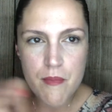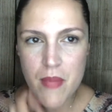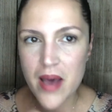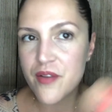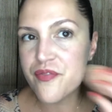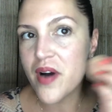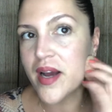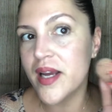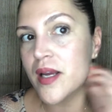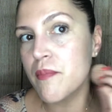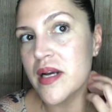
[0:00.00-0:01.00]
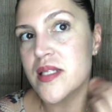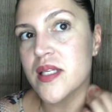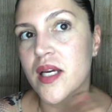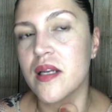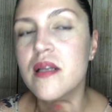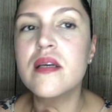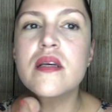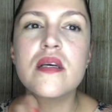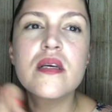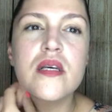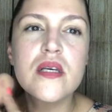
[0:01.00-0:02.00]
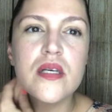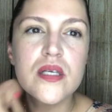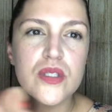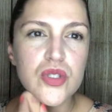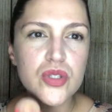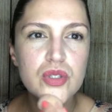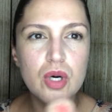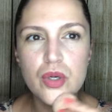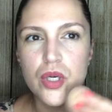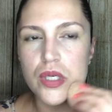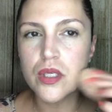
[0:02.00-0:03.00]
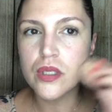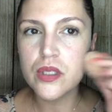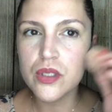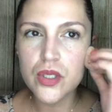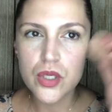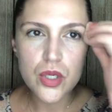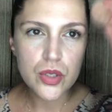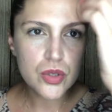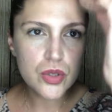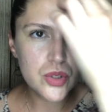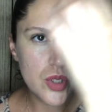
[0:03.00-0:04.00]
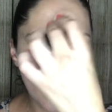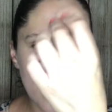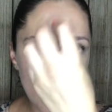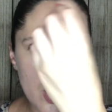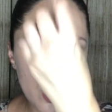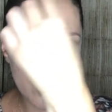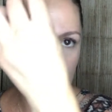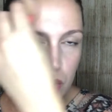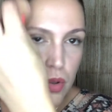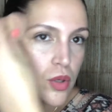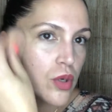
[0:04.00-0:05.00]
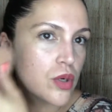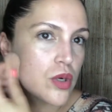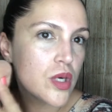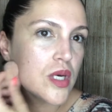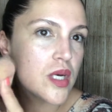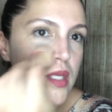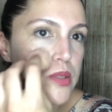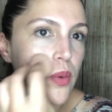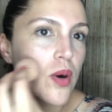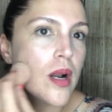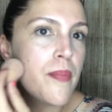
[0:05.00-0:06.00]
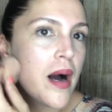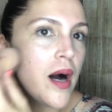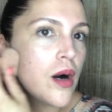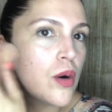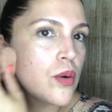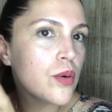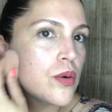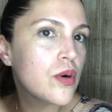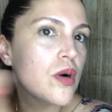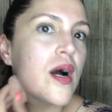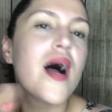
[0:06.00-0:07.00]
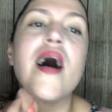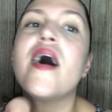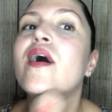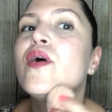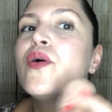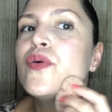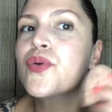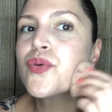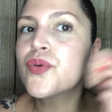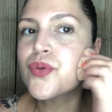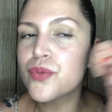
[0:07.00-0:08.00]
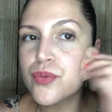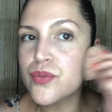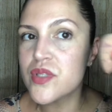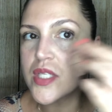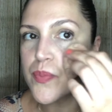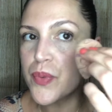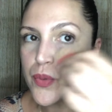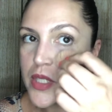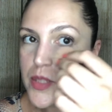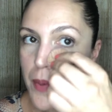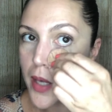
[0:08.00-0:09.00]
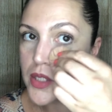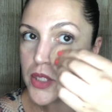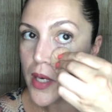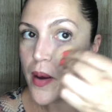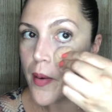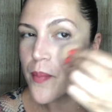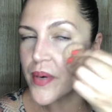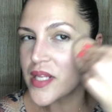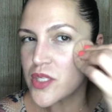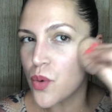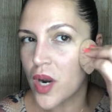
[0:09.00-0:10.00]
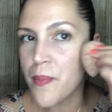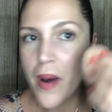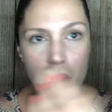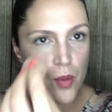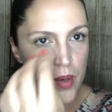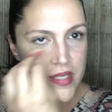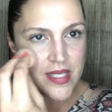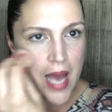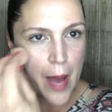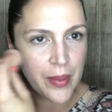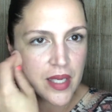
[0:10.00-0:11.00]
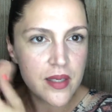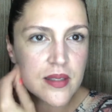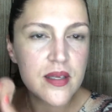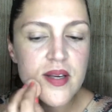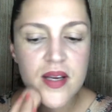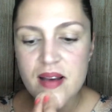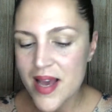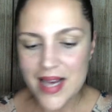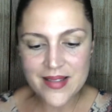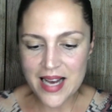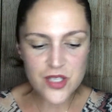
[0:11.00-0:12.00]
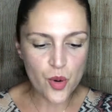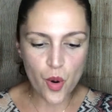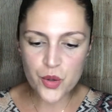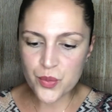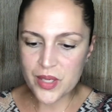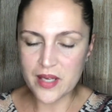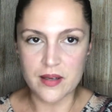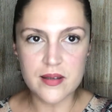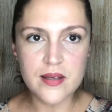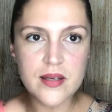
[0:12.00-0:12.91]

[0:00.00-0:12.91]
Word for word: mattifying my skin. So good. So, and it's all about how you use this beauty sponge, but it's all about dabbing. And that's all you need.